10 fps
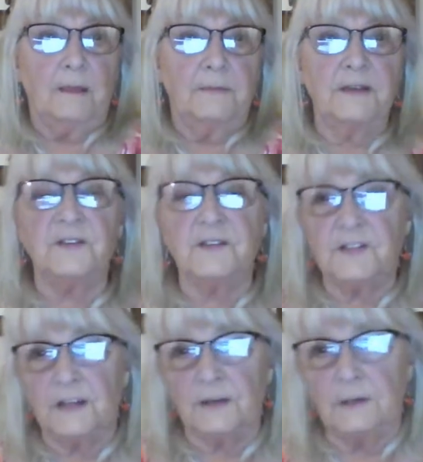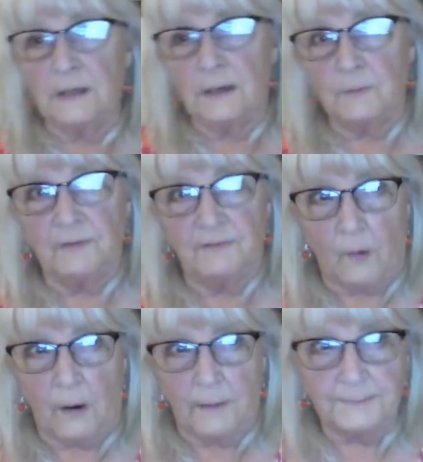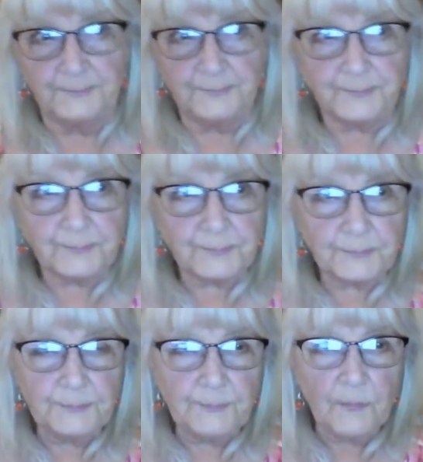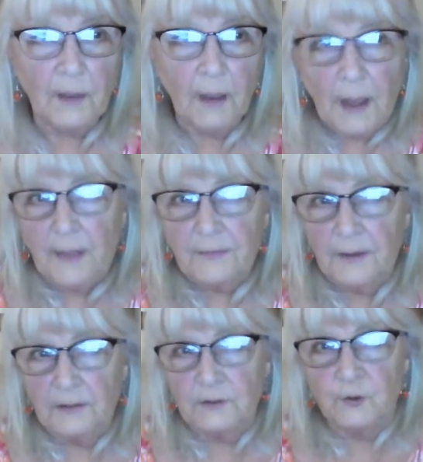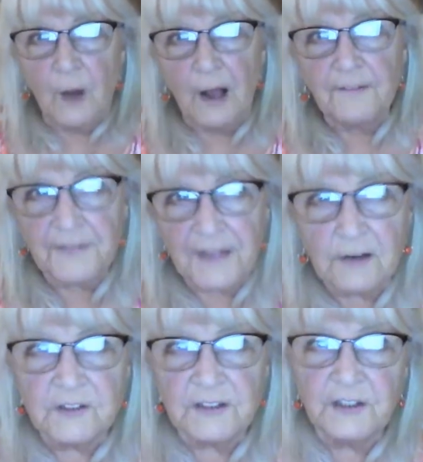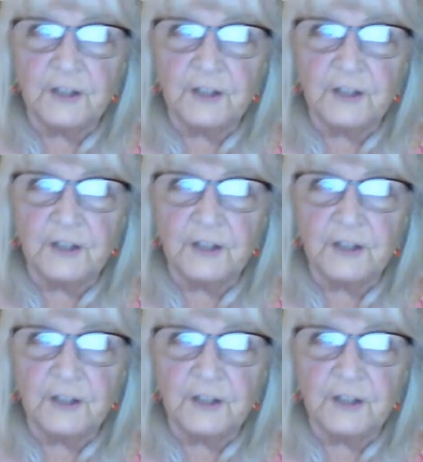This is theory number 4. The 12,000-year